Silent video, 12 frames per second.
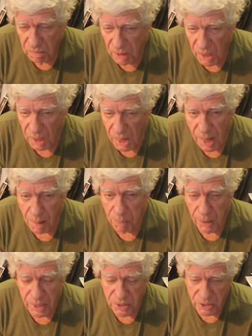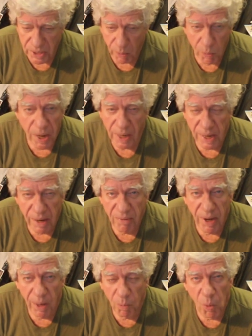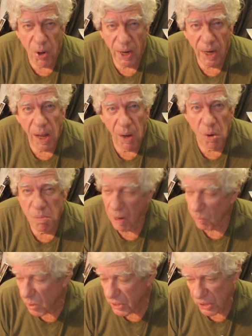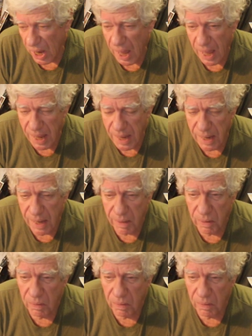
in a lot of places I went. Never had one at home. I wish I had.